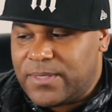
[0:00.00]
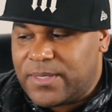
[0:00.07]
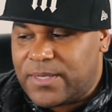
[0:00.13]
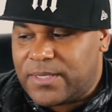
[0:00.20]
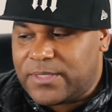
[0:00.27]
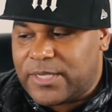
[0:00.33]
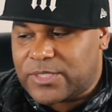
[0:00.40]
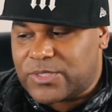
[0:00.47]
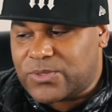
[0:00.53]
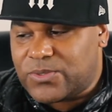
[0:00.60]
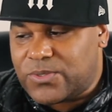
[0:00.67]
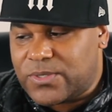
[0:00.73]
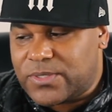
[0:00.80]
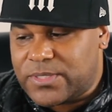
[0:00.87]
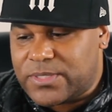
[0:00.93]
Dr.
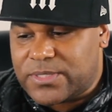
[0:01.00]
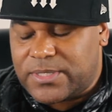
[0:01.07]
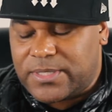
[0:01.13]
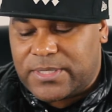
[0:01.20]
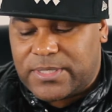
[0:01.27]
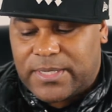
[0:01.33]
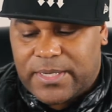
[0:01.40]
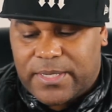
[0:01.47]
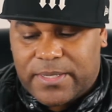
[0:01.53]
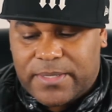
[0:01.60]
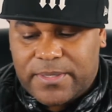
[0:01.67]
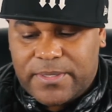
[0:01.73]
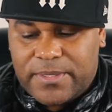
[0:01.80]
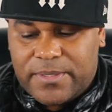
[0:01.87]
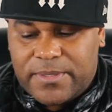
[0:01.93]
Horn is the
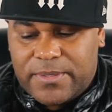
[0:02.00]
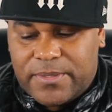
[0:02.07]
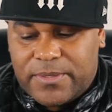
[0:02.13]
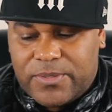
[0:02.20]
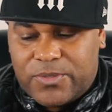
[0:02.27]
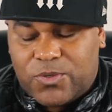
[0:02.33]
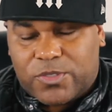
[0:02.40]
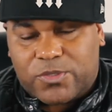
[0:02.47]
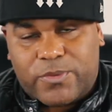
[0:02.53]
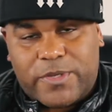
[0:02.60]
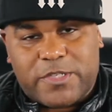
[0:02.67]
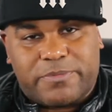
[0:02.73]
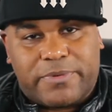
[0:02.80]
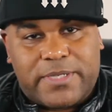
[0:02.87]
Northwest